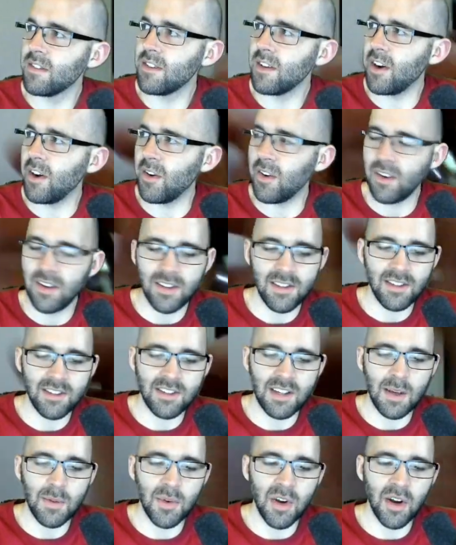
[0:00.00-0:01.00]
Oh,
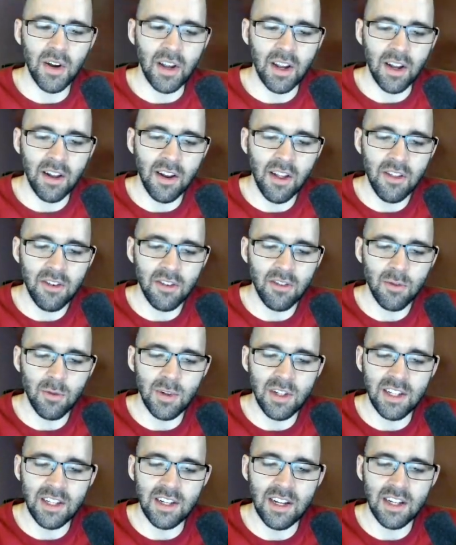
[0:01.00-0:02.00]
let's keep going. Another
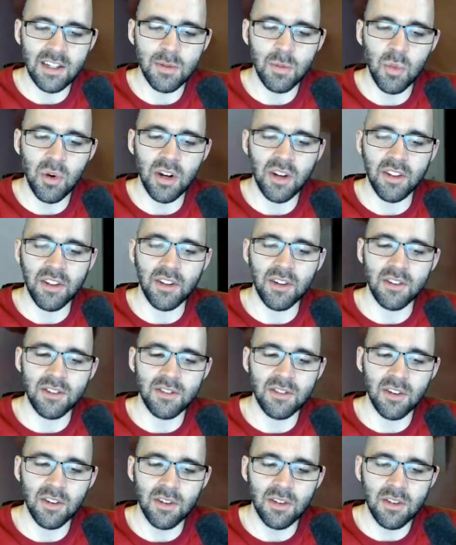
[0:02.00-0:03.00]
really nice point on the unit
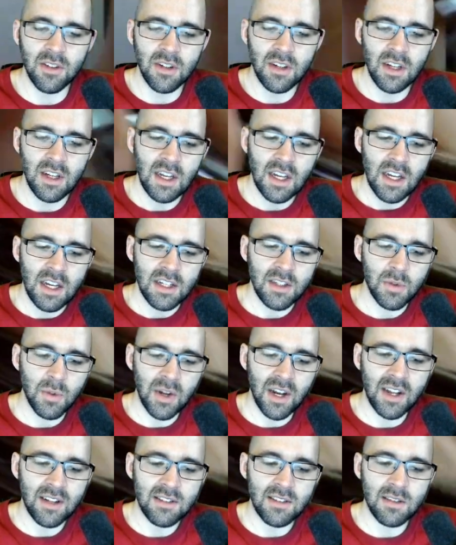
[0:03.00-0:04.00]
circle is
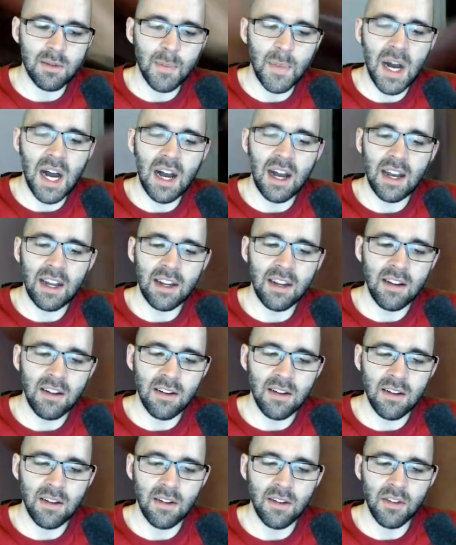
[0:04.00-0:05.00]
when x is pi,
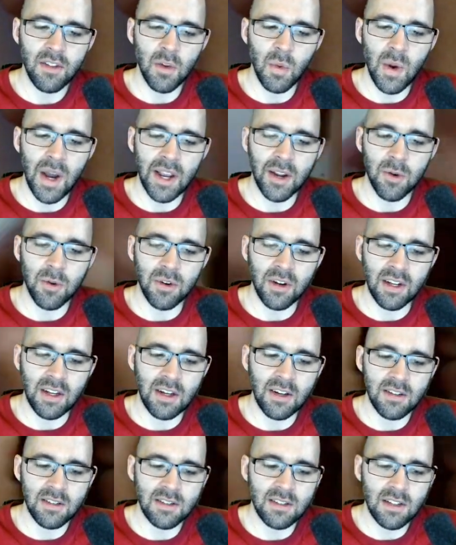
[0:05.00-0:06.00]
the y-coordinate
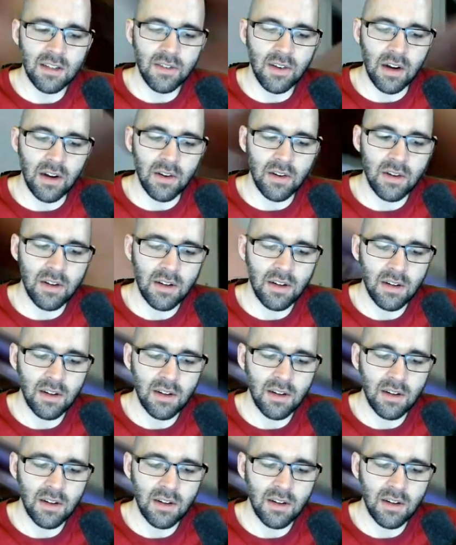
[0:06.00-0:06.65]
here is 0.